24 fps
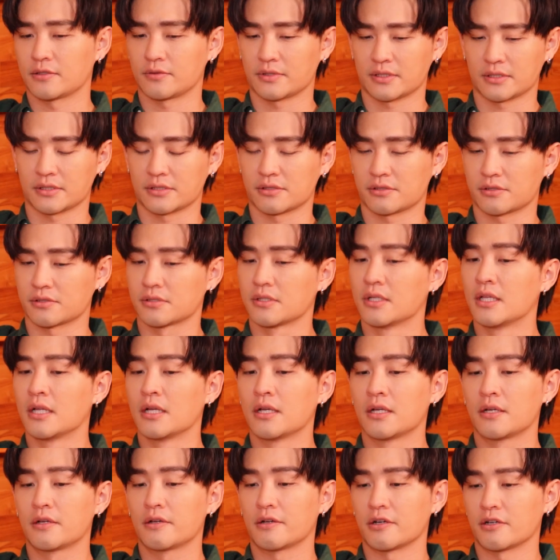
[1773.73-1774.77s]
or one girl
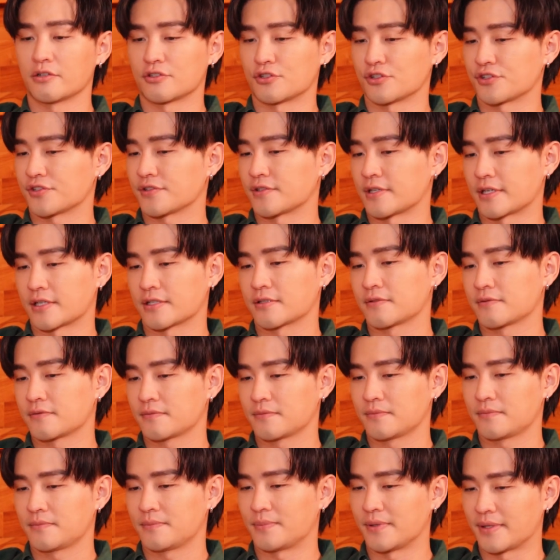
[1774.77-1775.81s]
just like
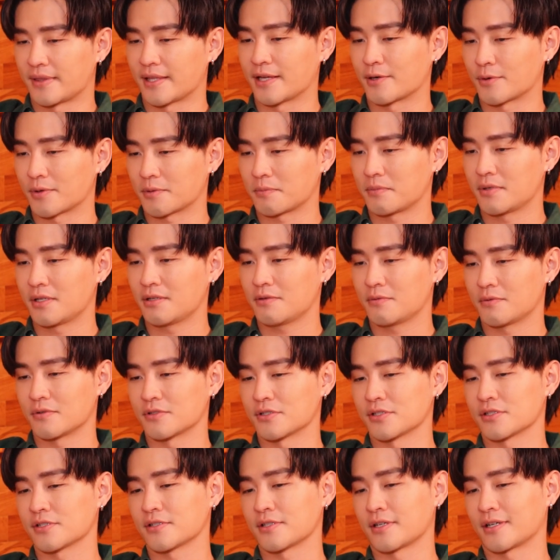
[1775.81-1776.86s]
be there with me. We'll
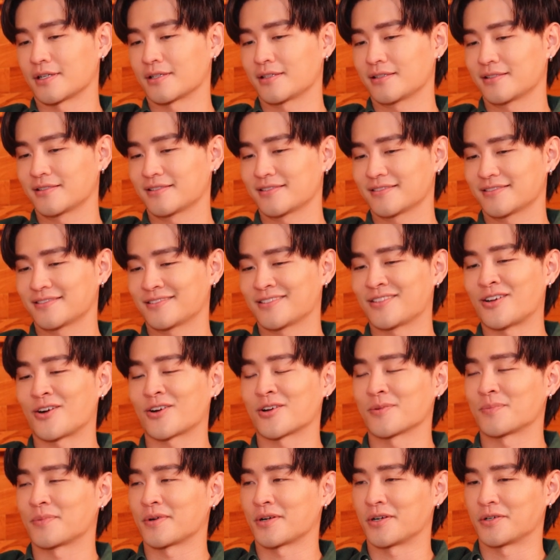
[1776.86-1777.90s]
just like
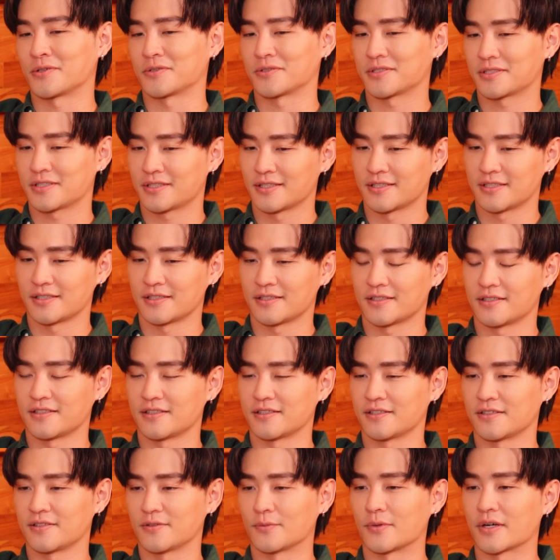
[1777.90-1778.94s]
talk about
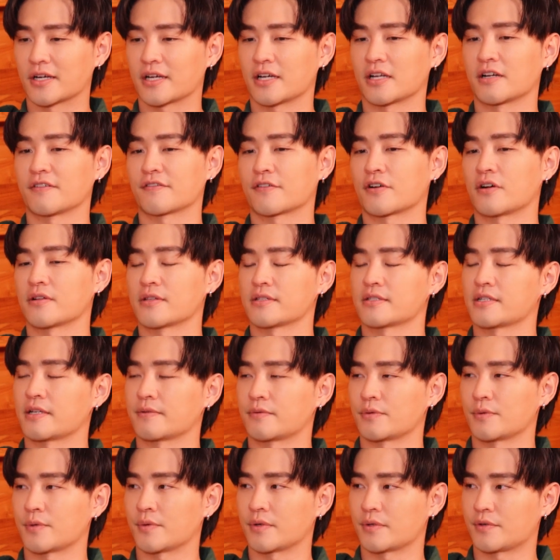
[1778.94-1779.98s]
what kind of
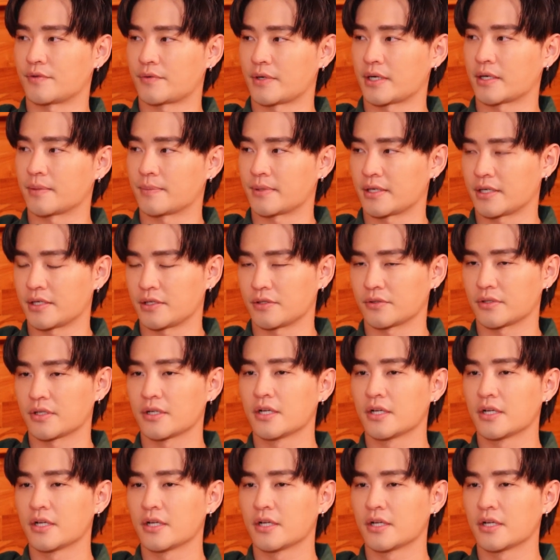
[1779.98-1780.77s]
concept do we want to write about.